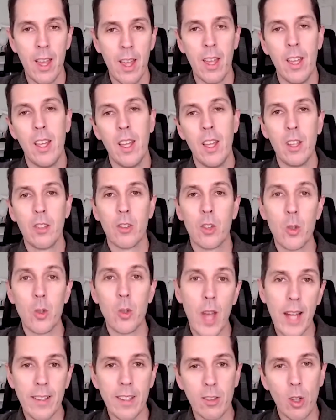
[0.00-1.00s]
Right. So you
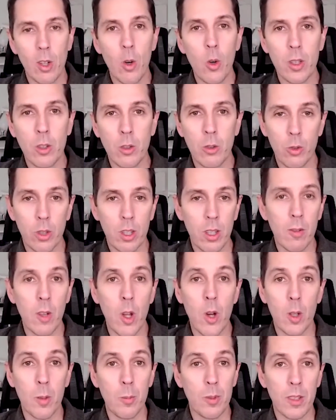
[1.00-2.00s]
had this whole industry of
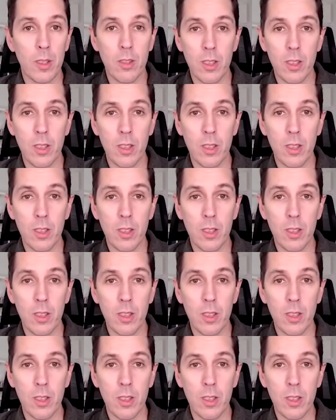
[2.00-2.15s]
locums that